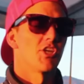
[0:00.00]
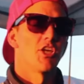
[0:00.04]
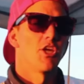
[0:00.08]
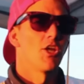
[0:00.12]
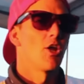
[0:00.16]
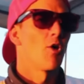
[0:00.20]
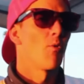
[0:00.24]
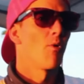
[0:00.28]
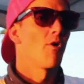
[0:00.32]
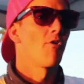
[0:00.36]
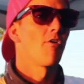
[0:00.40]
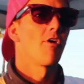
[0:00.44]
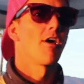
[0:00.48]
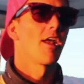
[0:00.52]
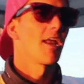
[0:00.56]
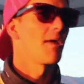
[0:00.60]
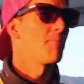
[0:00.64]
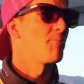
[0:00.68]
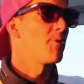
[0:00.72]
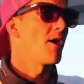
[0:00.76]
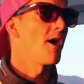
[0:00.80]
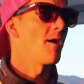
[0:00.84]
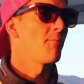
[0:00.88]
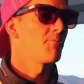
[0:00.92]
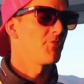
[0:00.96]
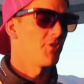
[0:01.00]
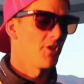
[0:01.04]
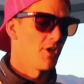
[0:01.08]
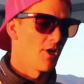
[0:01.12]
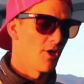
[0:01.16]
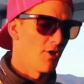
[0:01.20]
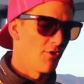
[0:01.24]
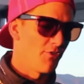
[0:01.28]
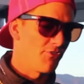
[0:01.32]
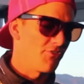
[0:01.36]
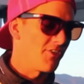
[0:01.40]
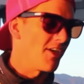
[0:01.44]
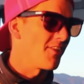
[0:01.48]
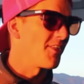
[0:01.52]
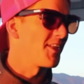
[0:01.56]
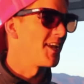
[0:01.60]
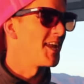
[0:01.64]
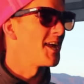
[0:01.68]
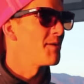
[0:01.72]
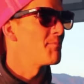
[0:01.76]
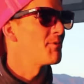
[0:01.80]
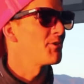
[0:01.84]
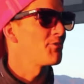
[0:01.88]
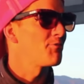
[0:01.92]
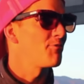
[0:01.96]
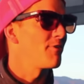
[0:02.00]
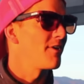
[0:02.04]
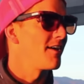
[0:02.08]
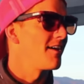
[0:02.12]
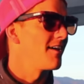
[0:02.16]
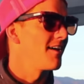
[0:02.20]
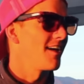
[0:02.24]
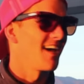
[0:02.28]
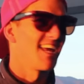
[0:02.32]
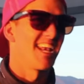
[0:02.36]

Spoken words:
you know, we're really pumped, you know, Southern Hemisphere,